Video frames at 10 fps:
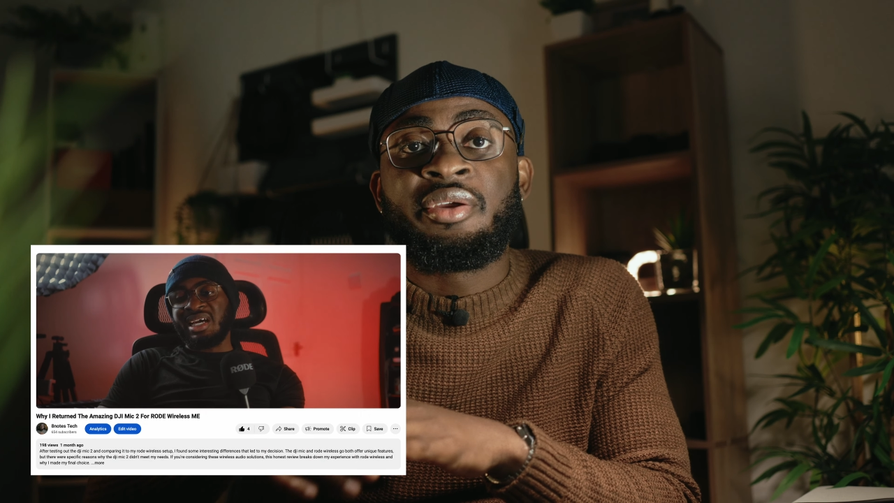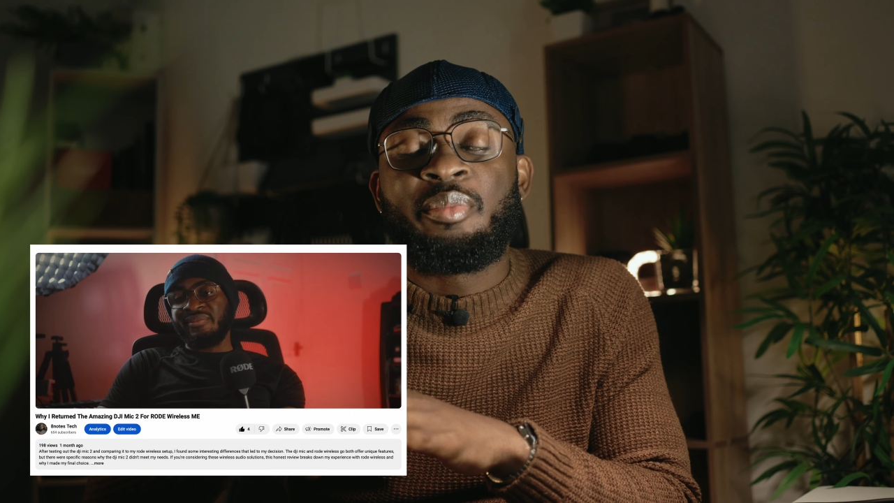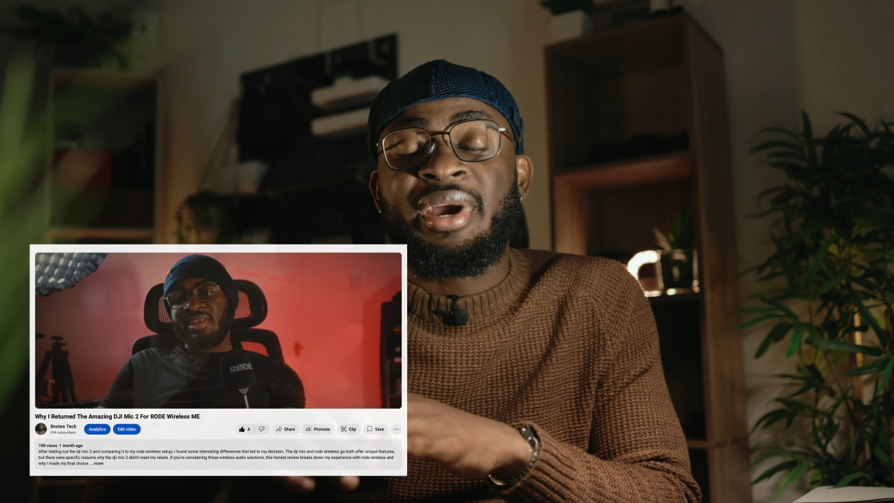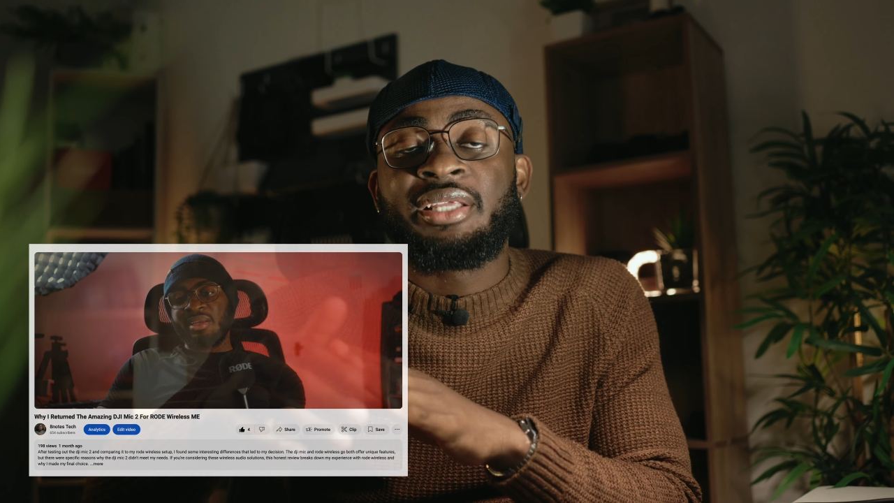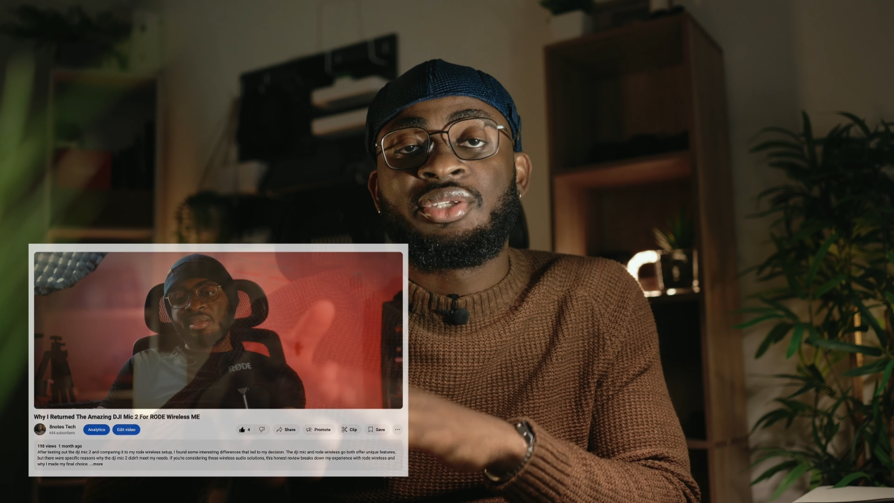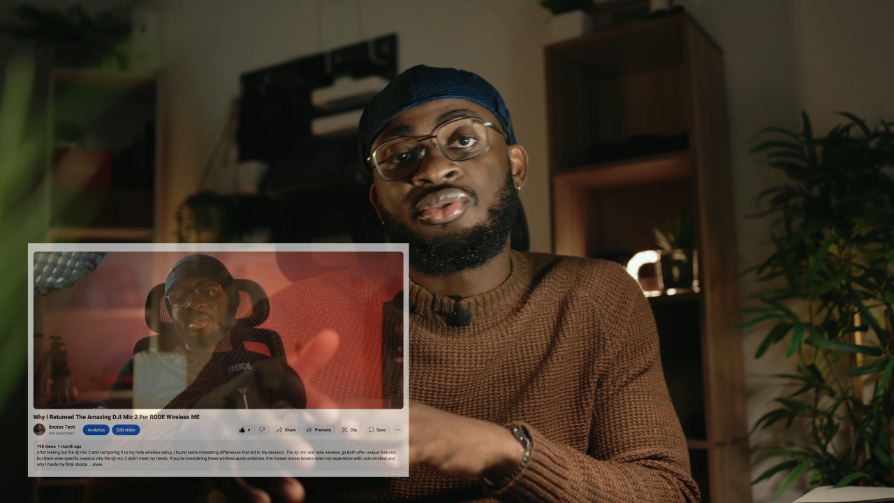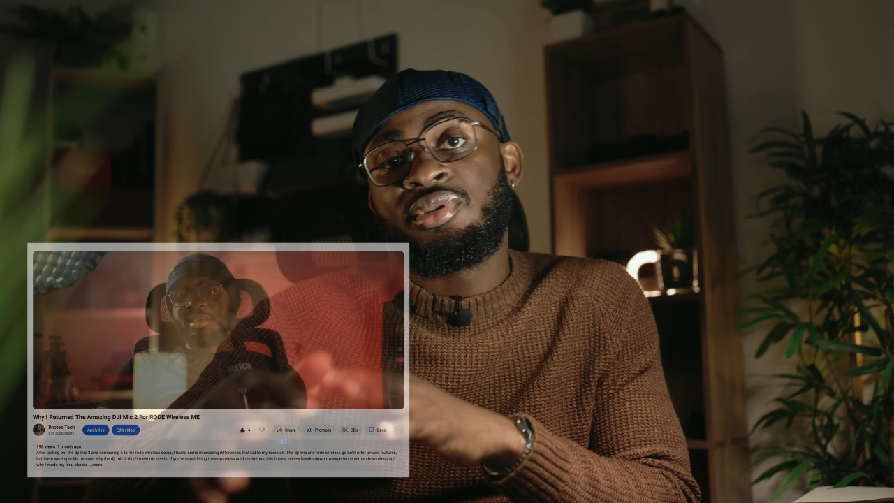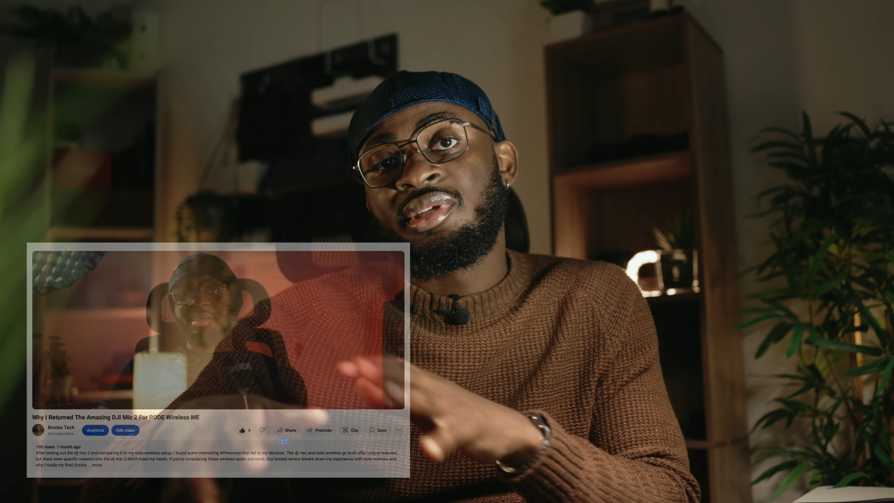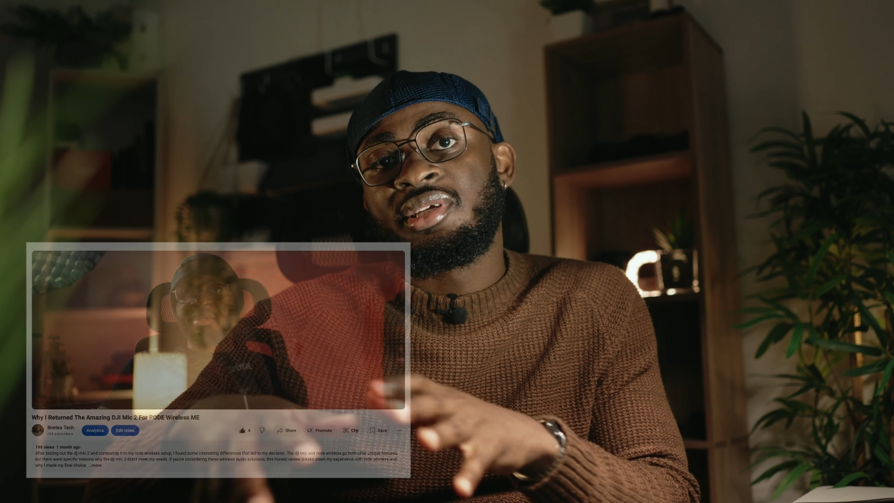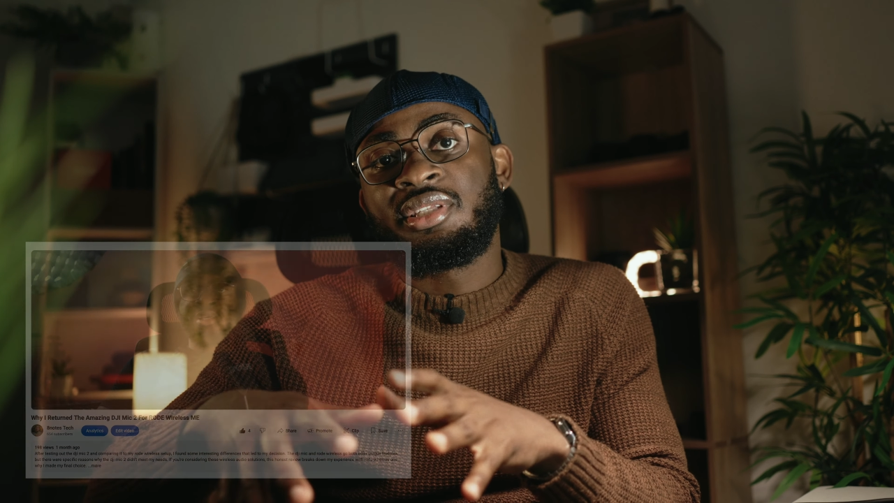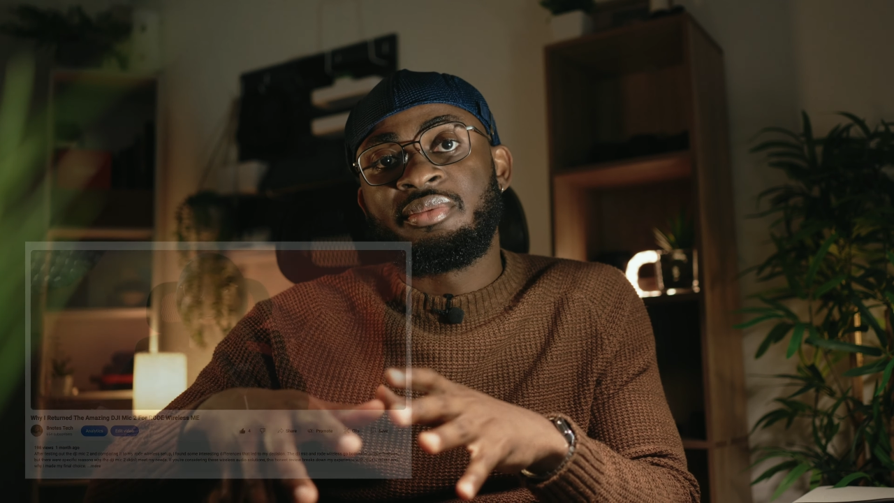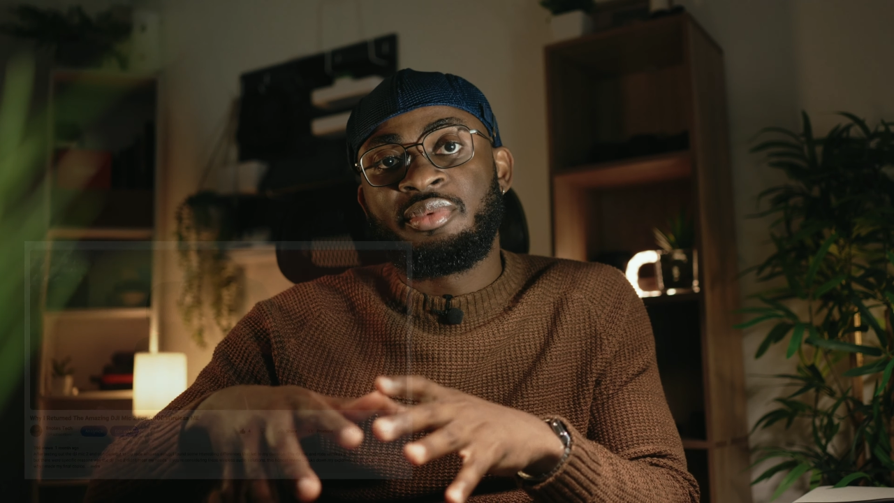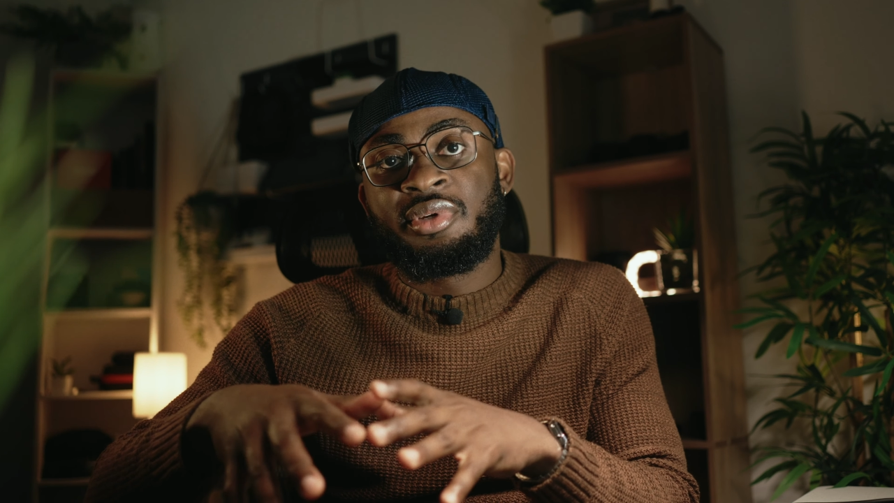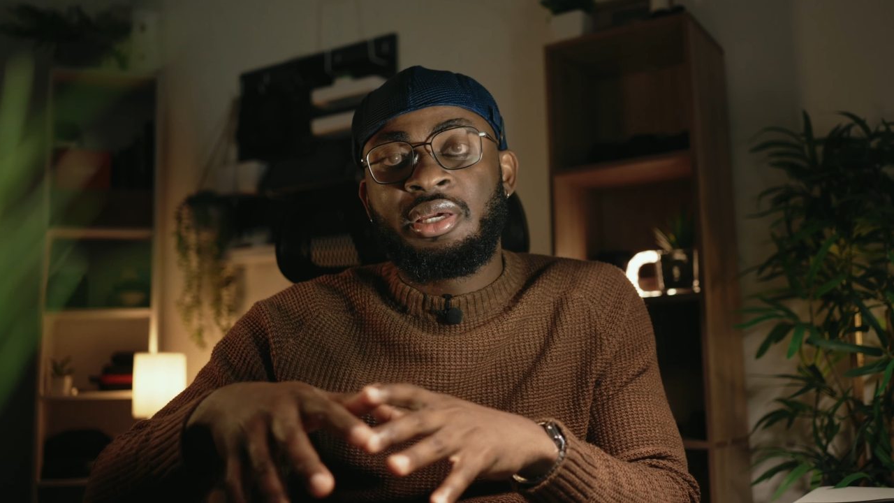Mic 2 system.